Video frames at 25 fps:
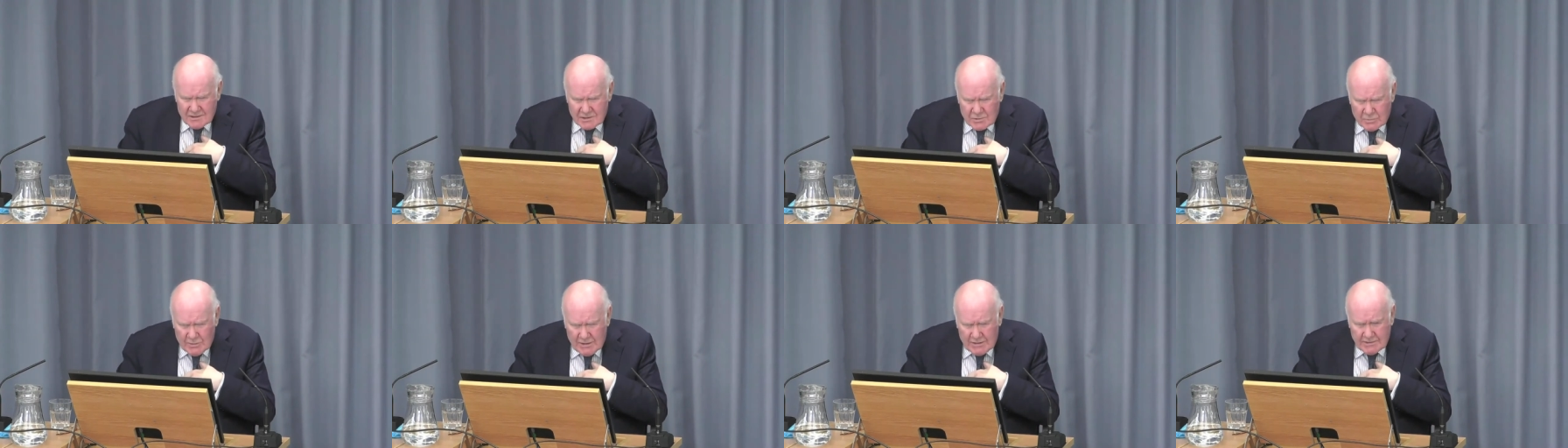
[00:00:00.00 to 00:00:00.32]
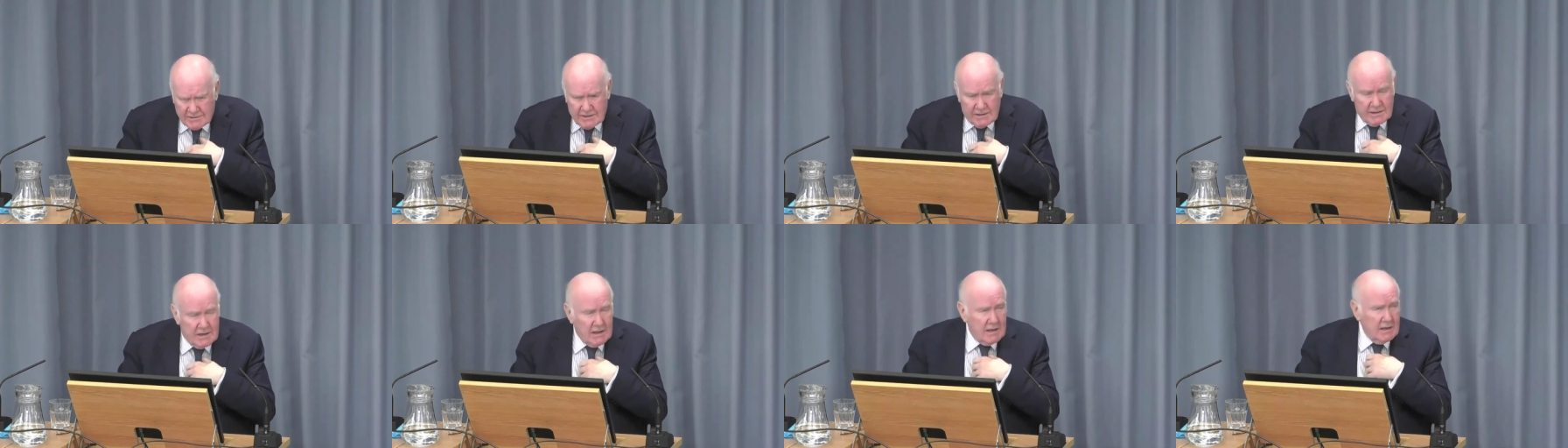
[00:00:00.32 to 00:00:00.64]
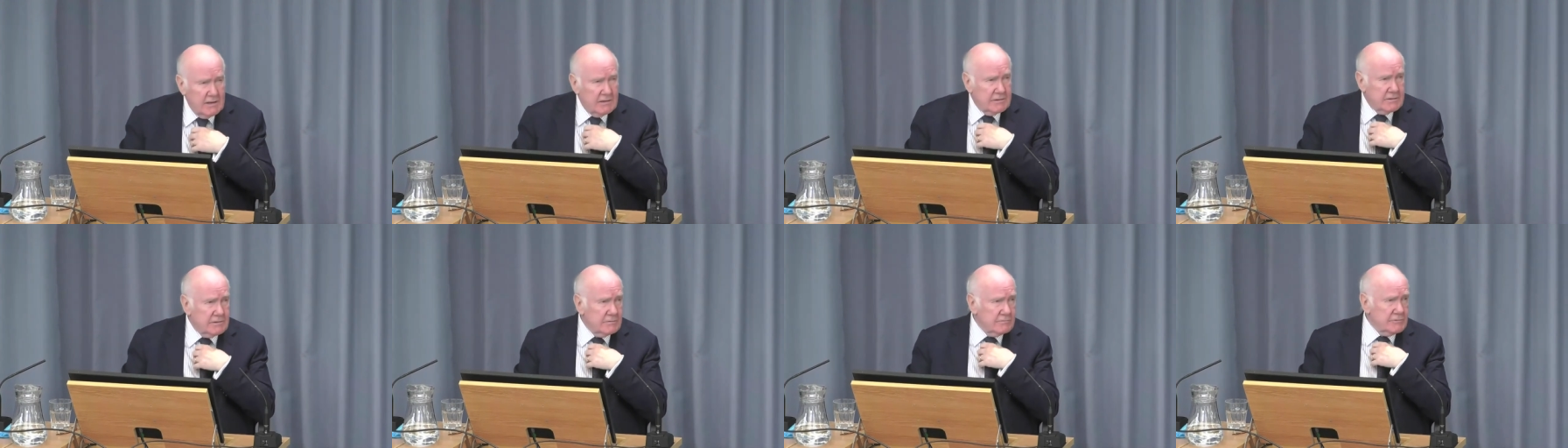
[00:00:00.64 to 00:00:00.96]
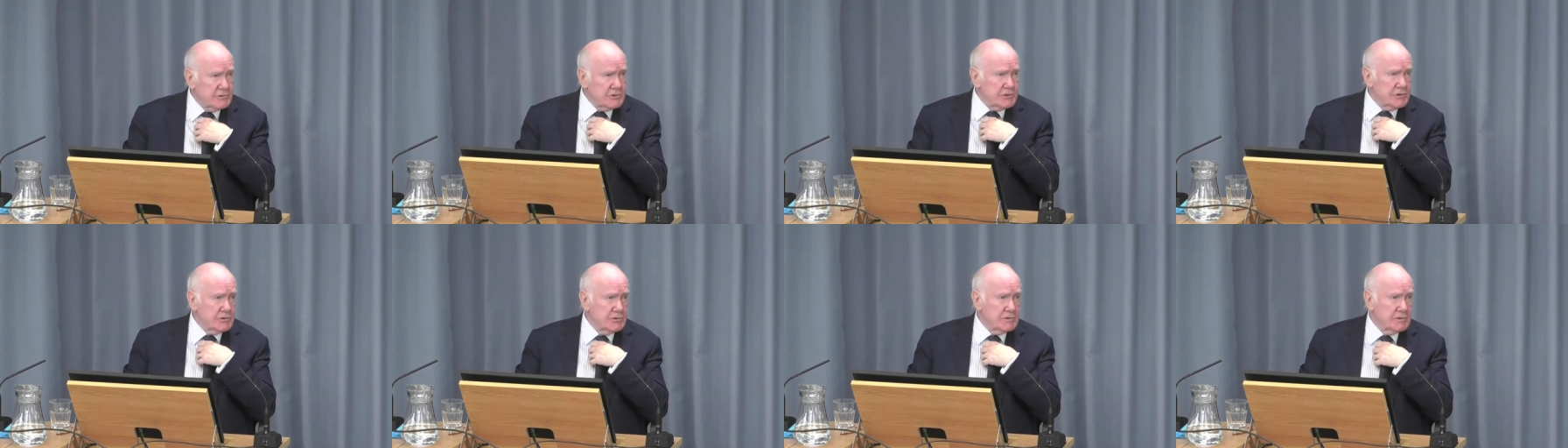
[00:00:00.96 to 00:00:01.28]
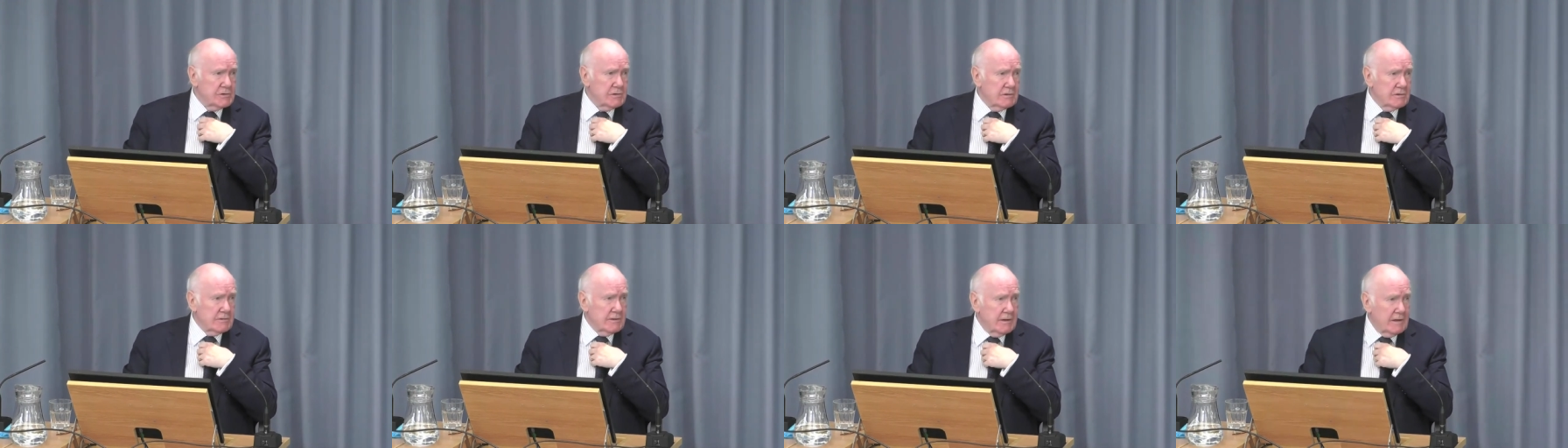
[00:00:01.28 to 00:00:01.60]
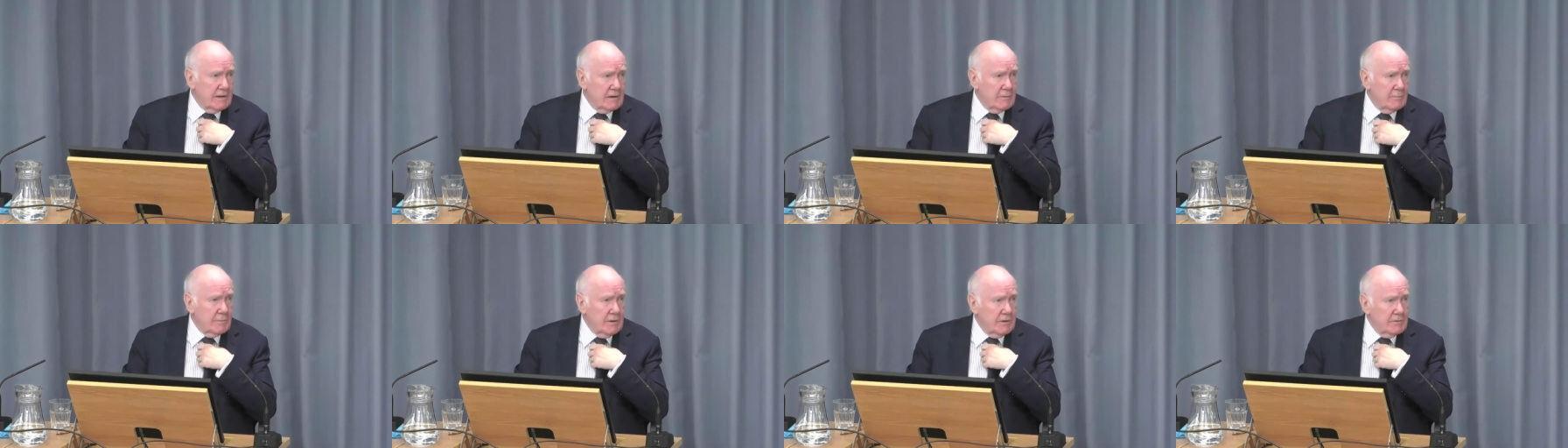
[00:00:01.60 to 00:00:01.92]
29th of June or
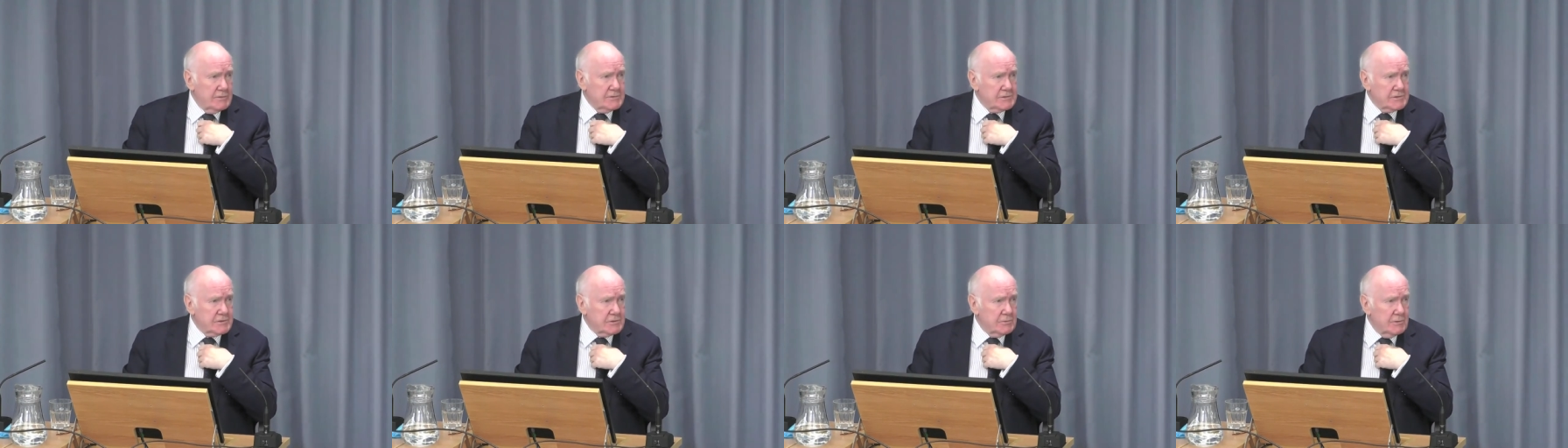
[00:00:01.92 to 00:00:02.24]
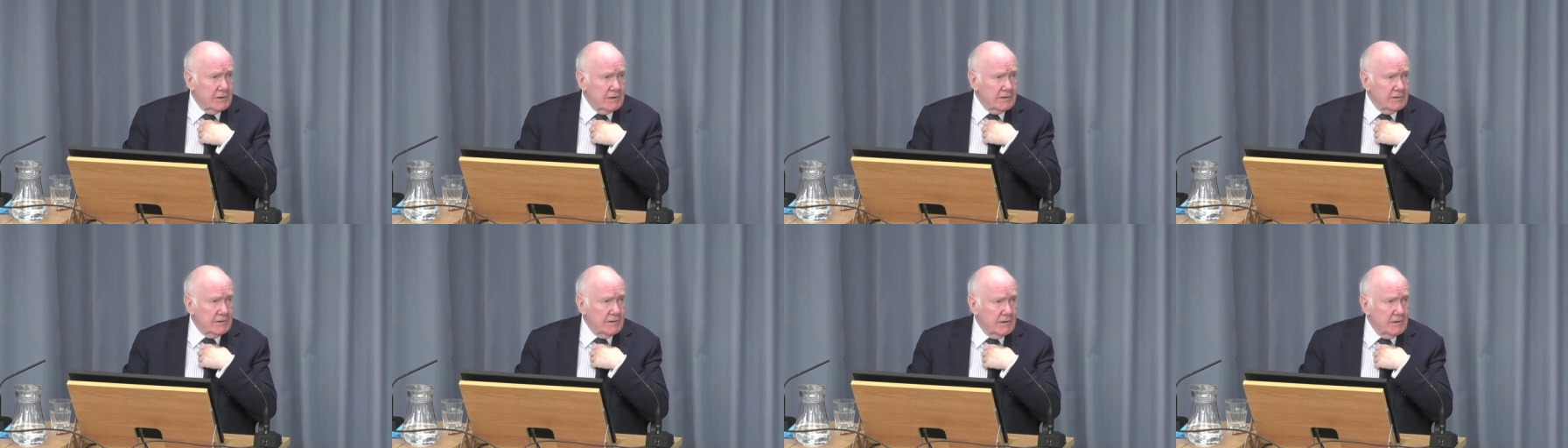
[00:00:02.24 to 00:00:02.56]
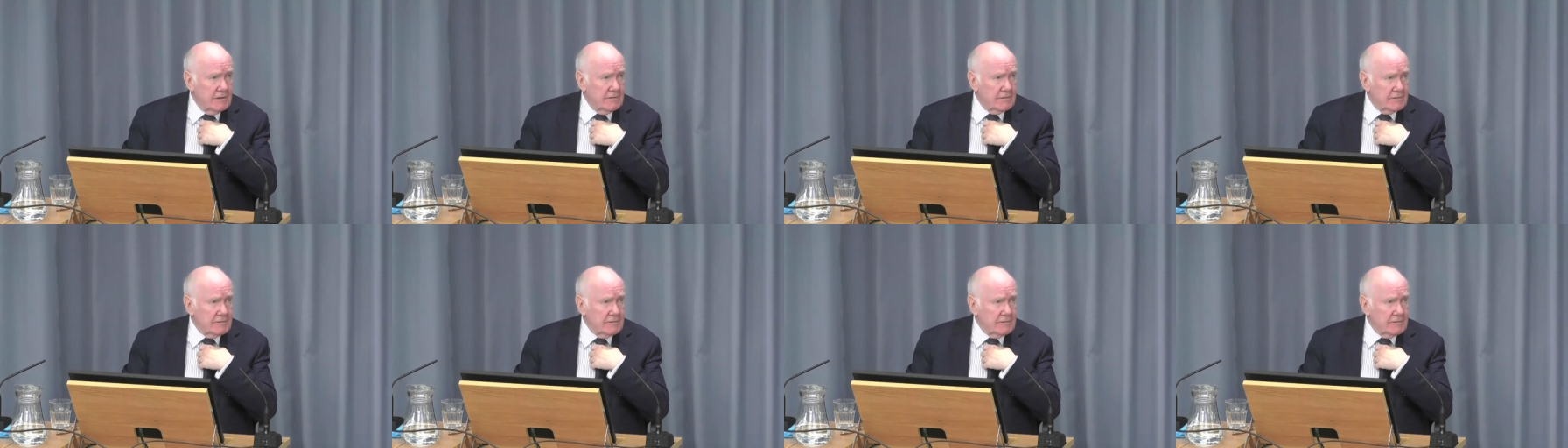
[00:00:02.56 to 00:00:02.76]
thereabouts, 20th?